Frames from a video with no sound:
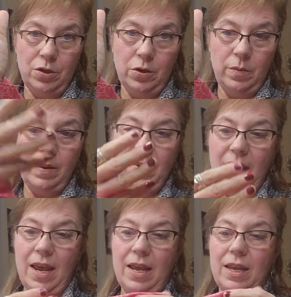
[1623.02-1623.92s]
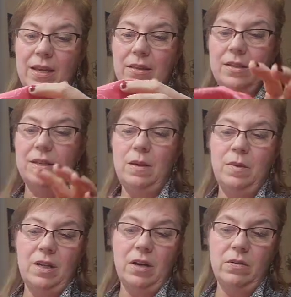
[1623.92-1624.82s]
turn my bag in the seam
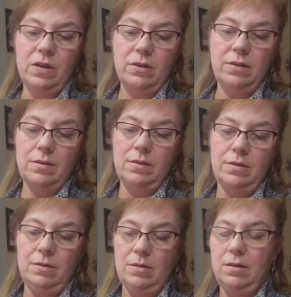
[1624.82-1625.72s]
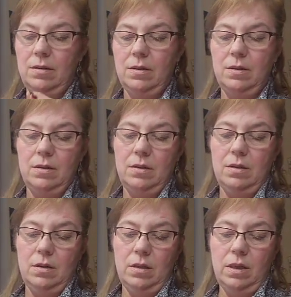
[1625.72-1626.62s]
allowance
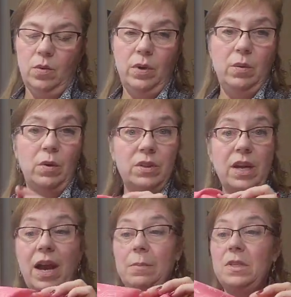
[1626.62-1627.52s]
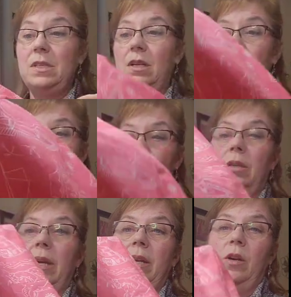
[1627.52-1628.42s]
that we will top stitch
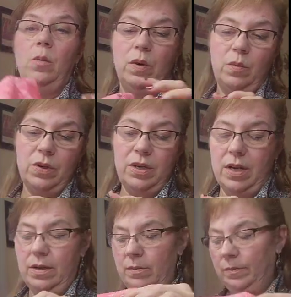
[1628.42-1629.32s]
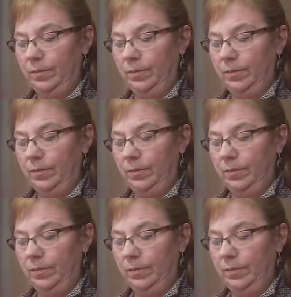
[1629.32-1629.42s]
later when we're done.